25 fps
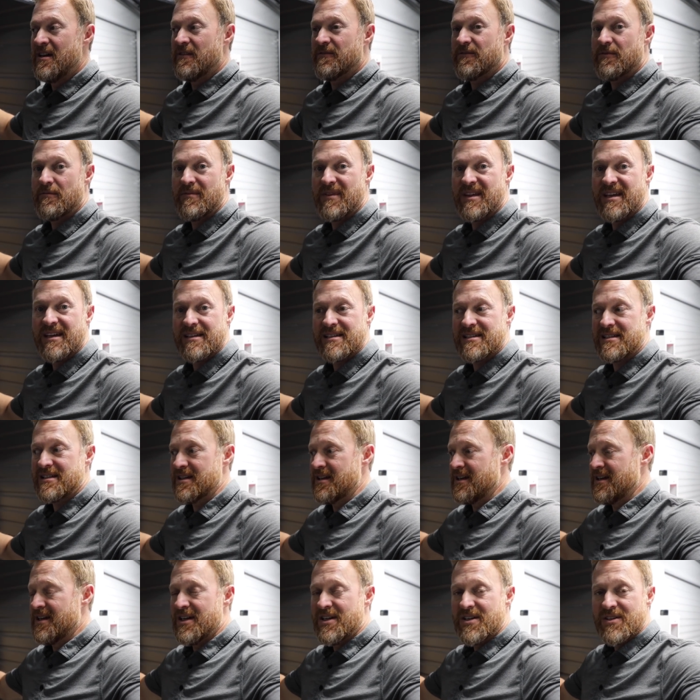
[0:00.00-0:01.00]
from
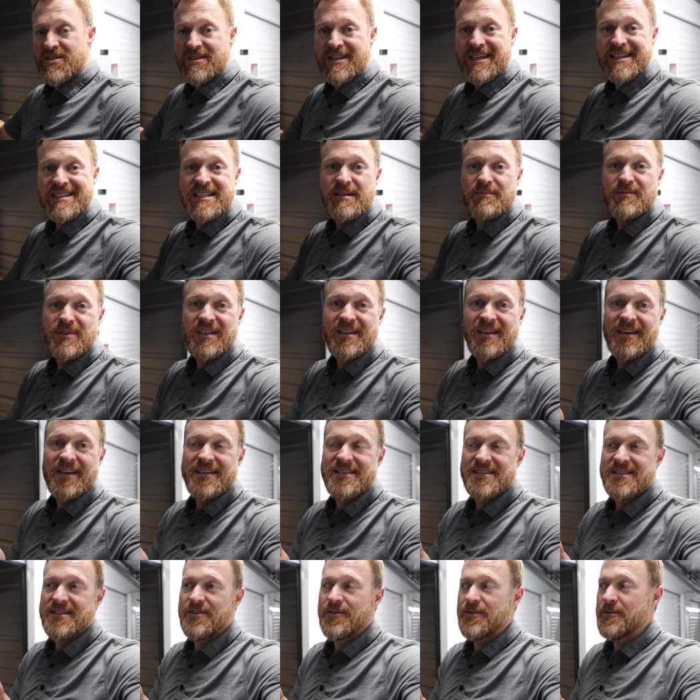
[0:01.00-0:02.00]
this. So that's something to
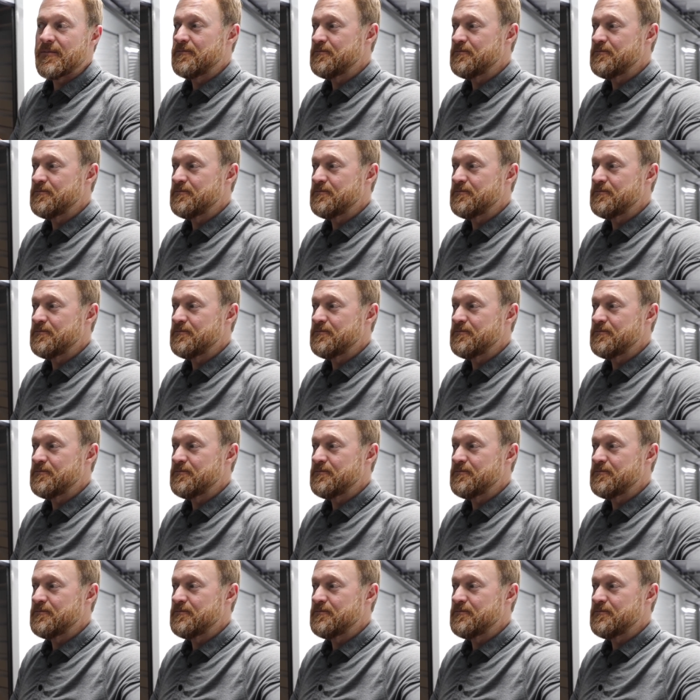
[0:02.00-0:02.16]
consider.